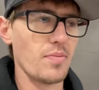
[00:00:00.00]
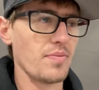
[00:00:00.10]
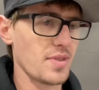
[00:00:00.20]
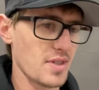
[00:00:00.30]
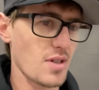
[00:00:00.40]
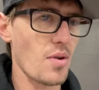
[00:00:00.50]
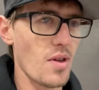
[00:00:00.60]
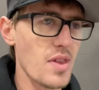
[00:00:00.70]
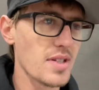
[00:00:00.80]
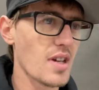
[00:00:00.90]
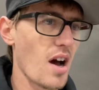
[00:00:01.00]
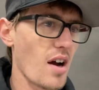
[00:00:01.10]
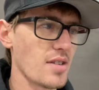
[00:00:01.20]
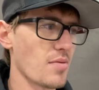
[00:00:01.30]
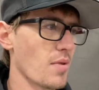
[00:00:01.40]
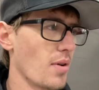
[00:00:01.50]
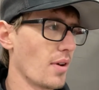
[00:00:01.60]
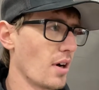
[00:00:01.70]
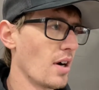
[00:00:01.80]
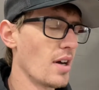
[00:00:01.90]
scored this car as a
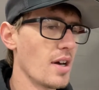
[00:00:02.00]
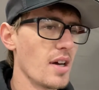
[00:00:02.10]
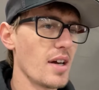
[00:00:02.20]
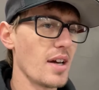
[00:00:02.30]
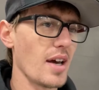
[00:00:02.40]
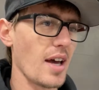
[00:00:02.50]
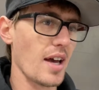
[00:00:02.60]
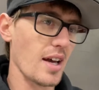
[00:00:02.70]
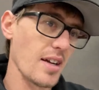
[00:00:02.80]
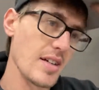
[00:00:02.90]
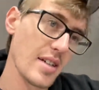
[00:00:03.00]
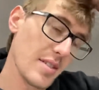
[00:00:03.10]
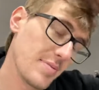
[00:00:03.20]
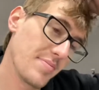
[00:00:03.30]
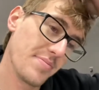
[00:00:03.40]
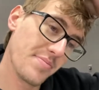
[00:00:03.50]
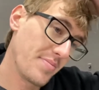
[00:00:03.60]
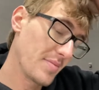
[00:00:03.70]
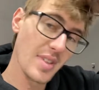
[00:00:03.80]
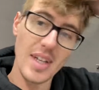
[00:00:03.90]
roller and
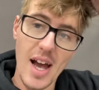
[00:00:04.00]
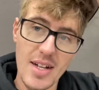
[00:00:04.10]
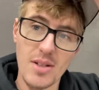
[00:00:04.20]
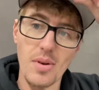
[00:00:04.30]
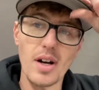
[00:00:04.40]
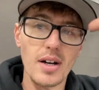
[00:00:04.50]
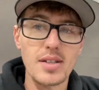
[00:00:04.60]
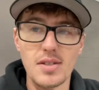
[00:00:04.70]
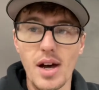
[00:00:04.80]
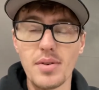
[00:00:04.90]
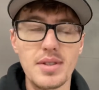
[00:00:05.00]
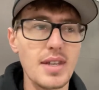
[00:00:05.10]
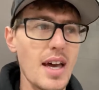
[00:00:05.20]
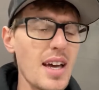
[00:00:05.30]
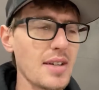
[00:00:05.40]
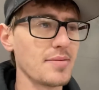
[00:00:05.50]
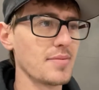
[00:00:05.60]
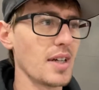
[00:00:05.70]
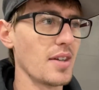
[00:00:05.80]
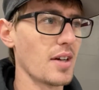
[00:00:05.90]
got to work. So I would say
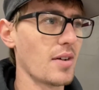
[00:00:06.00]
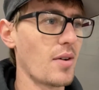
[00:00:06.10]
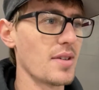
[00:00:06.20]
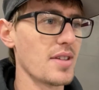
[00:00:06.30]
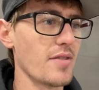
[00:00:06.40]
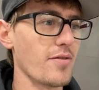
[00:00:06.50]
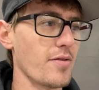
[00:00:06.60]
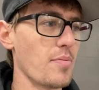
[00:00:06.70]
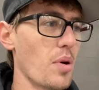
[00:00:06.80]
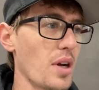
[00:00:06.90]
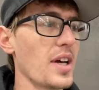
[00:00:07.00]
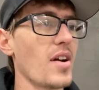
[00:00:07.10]
in the course of putting it